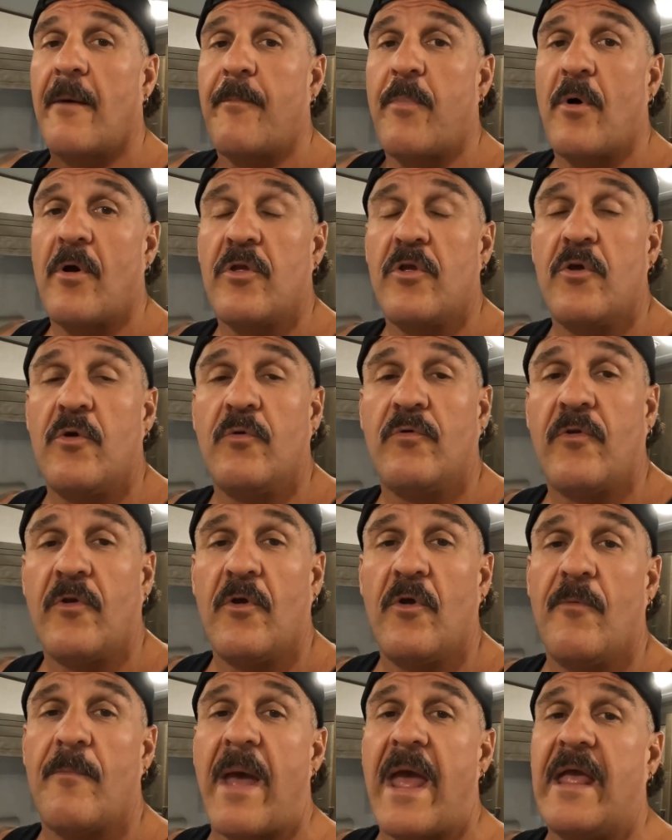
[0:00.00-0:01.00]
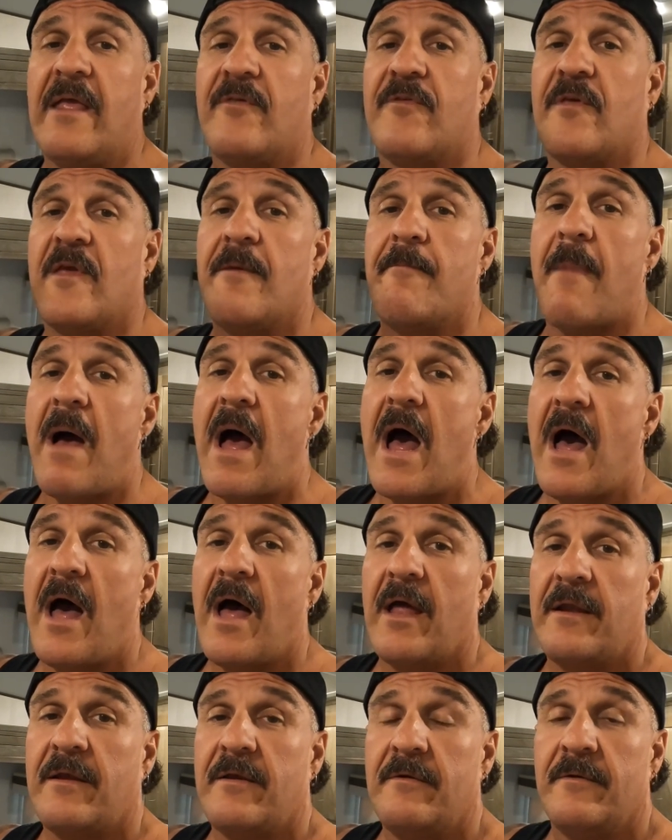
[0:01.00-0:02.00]
up on YouTube, AC
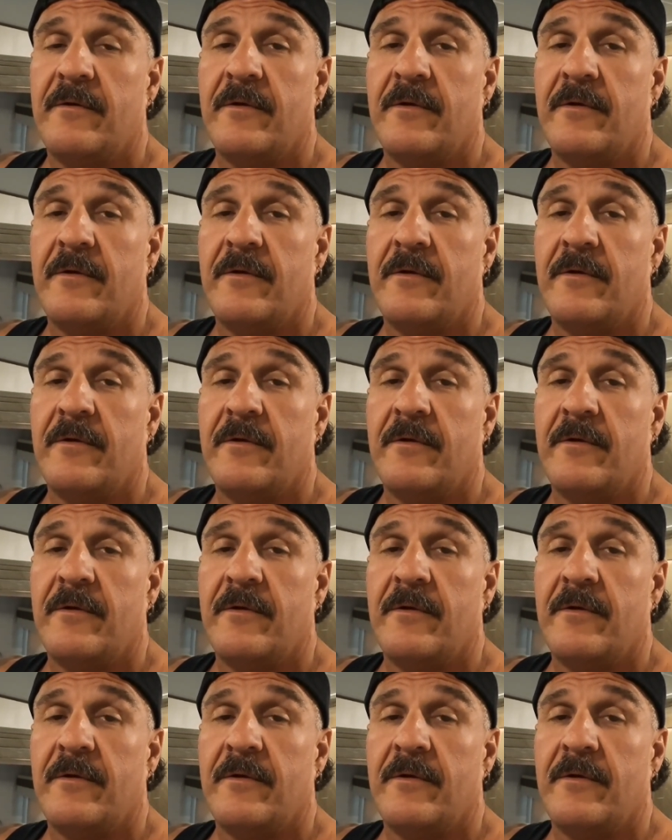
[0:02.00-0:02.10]
mod.